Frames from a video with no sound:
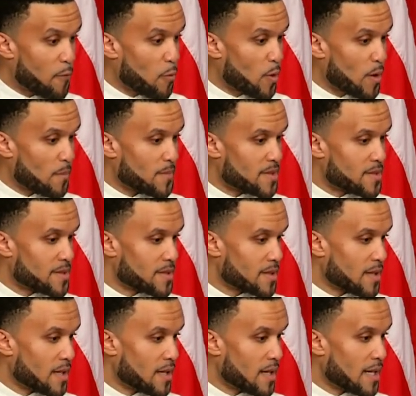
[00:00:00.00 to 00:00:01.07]
formed
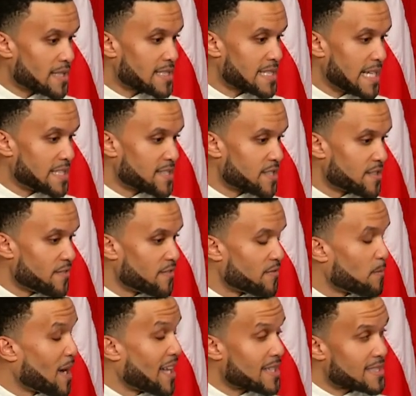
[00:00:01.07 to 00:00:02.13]
a sense
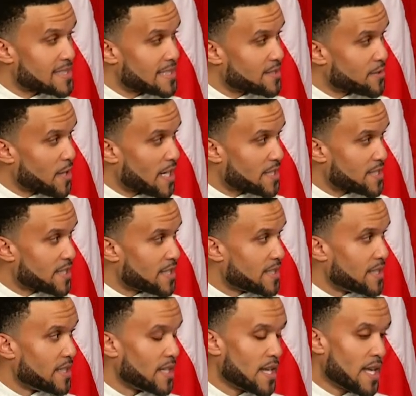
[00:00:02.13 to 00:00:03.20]
of policy
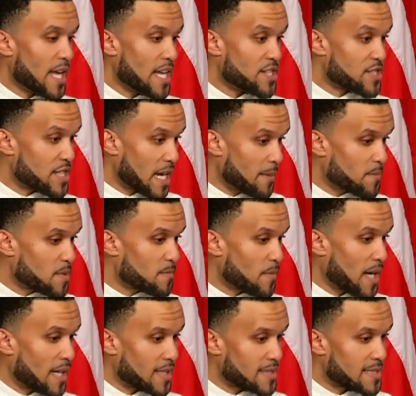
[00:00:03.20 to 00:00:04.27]
direction and shaped
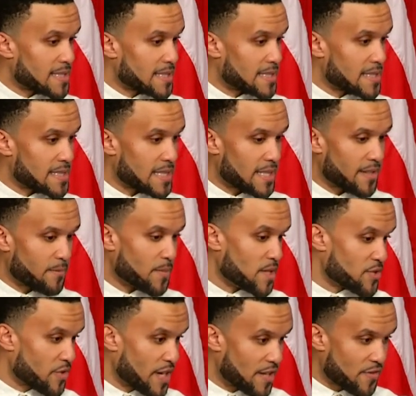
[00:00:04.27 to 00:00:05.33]
policies that have
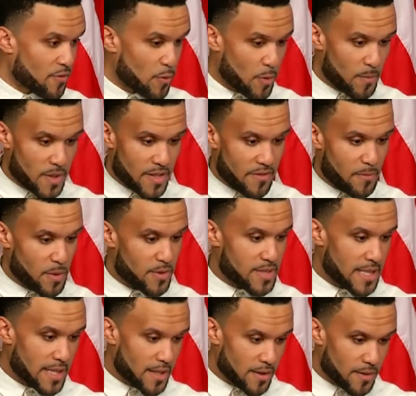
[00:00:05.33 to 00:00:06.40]
been transformative,
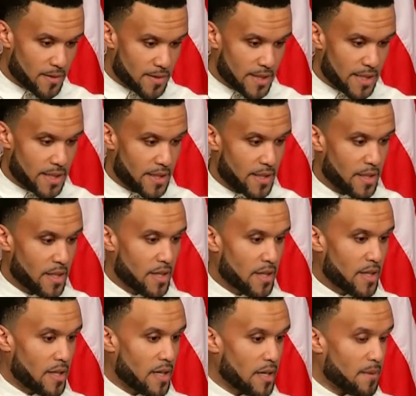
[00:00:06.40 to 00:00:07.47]
particularly
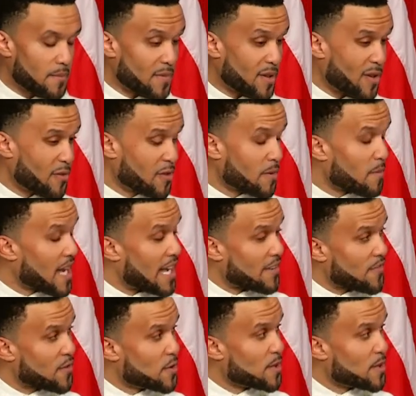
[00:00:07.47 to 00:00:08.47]
over the past